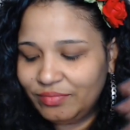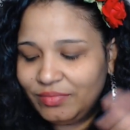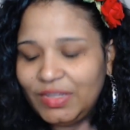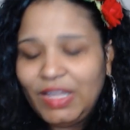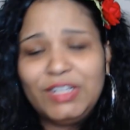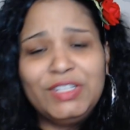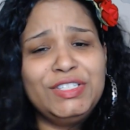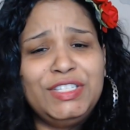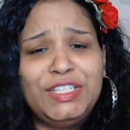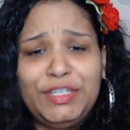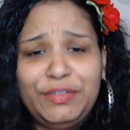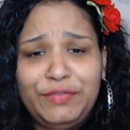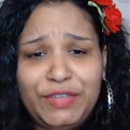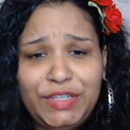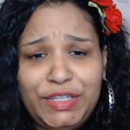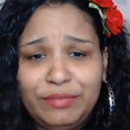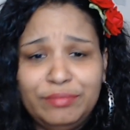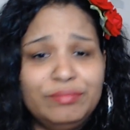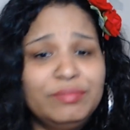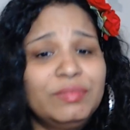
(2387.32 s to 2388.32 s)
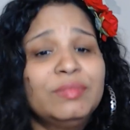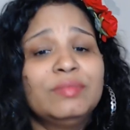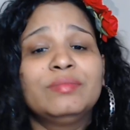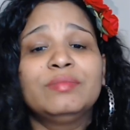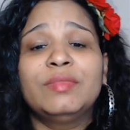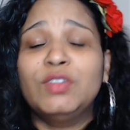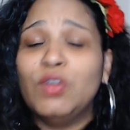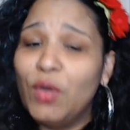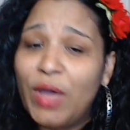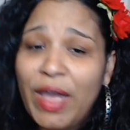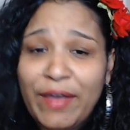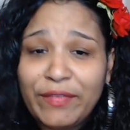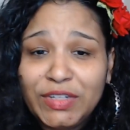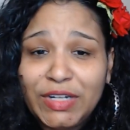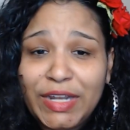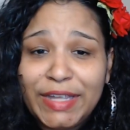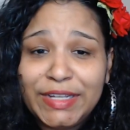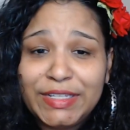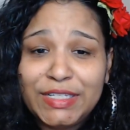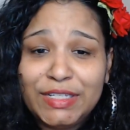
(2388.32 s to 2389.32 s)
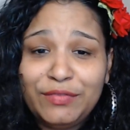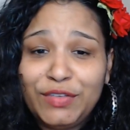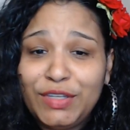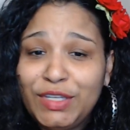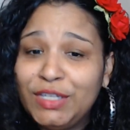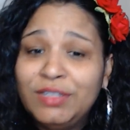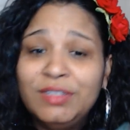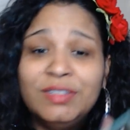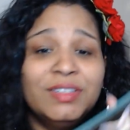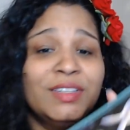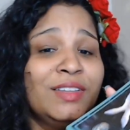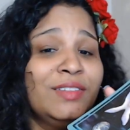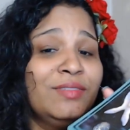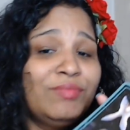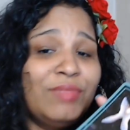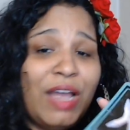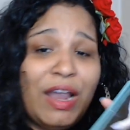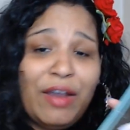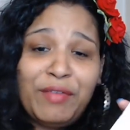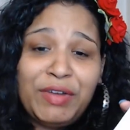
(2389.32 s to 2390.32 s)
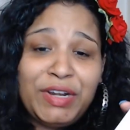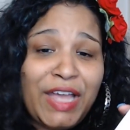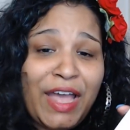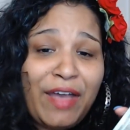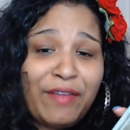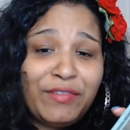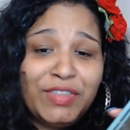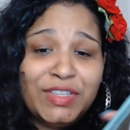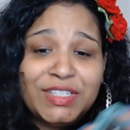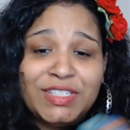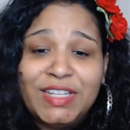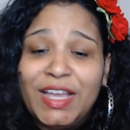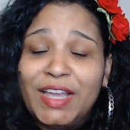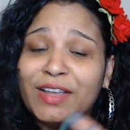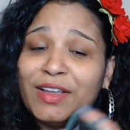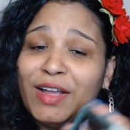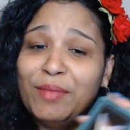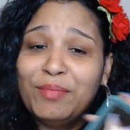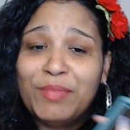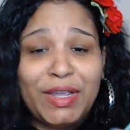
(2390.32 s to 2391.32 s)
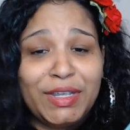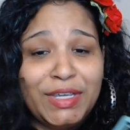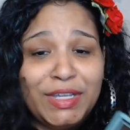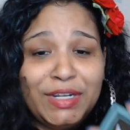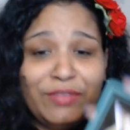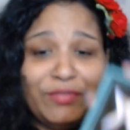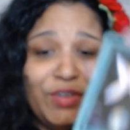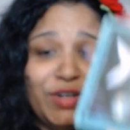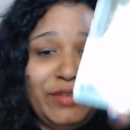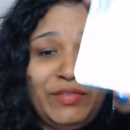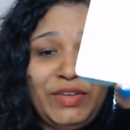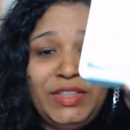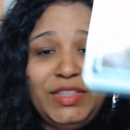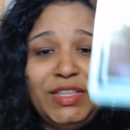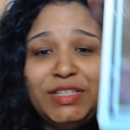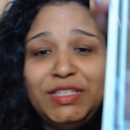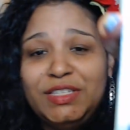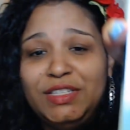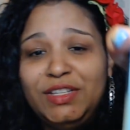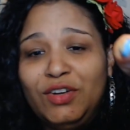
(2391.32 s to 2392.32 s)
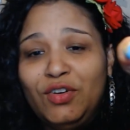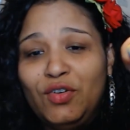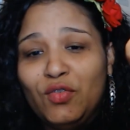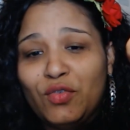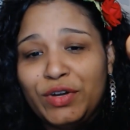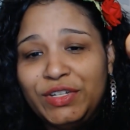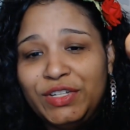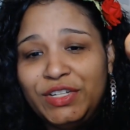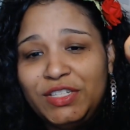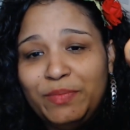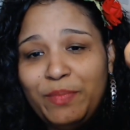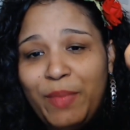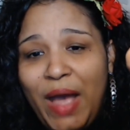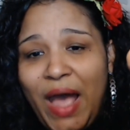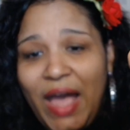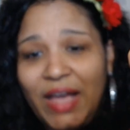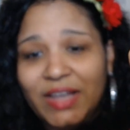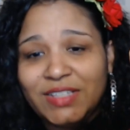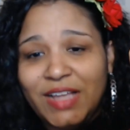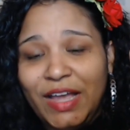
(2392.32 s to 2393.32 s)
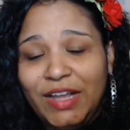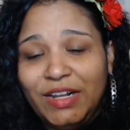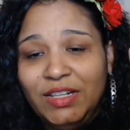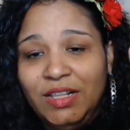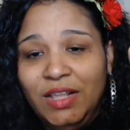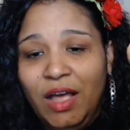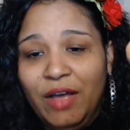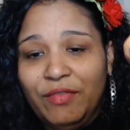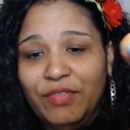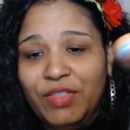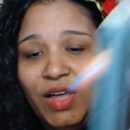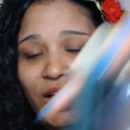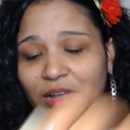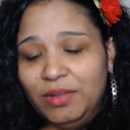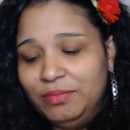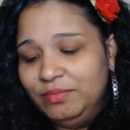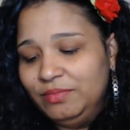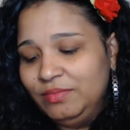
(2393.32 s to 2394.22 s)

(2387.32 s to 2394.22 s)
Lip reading: DV. Don't have to like DV. I already have this deck. I'm not getting rid of it. This is the gorgeous backs. I love them.